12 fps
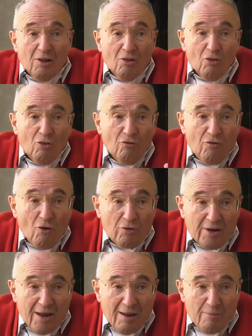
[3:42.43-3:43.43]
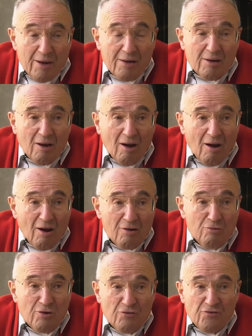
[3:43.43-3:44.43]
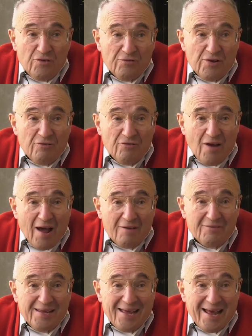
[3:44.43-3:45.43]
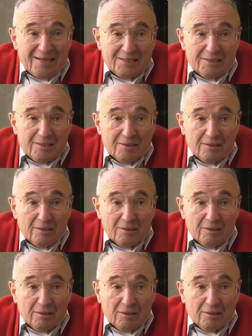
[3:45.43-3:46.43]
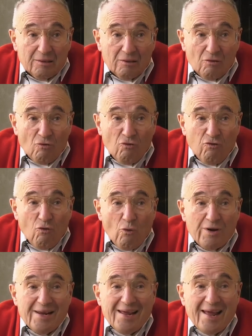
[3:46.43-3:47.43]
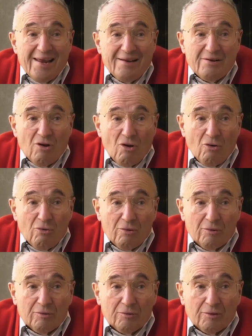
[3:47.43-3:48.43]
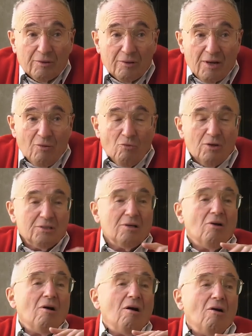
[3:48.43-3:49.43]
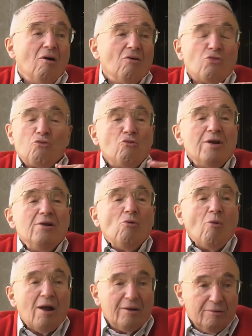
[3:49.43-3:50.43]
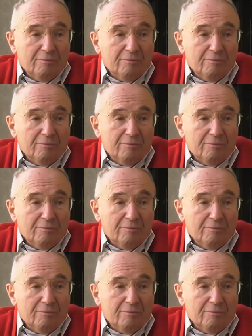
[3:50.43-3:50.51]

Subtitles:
The vote came in 155 yes, 48 no. It was 3-1,